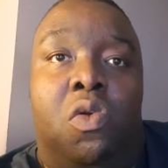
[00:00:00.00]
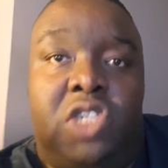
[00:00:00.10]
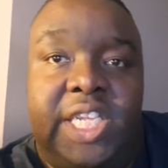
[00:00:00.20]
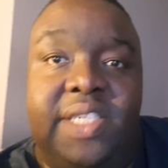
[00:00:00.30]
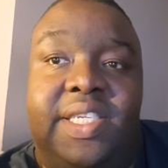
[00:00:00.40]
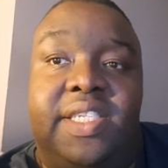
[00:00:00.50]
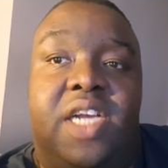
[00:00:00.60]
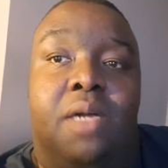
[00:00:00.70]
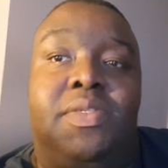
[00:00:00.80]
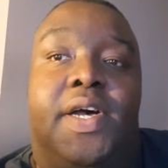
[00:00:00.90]
since he's
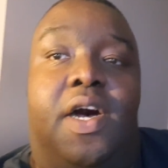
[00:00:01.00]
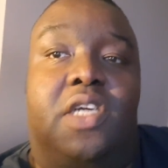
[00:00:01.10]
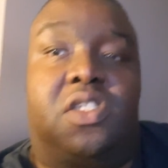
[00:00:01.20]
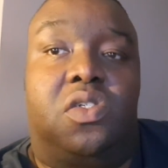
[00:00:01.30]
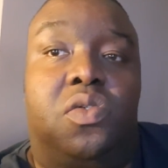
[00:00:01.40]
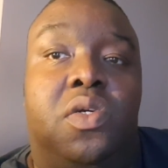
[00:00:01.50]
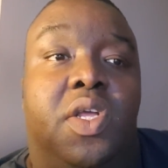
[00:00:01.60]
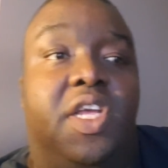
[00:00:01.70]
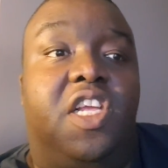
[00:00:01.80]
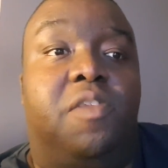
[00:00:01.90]
come to Arsenal,
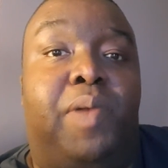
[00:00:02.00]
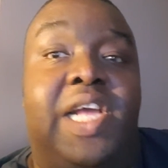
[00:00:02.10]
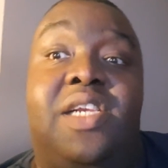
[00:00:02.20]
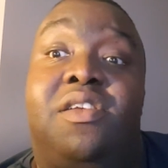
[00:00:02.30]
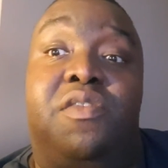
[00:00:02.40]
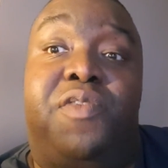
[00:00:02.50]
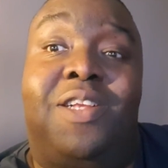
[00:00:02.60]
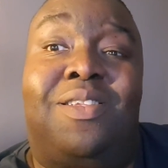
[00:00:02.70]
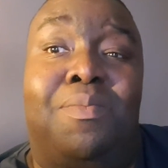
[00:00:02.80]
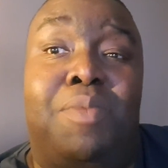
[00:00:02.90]
he's played the defensive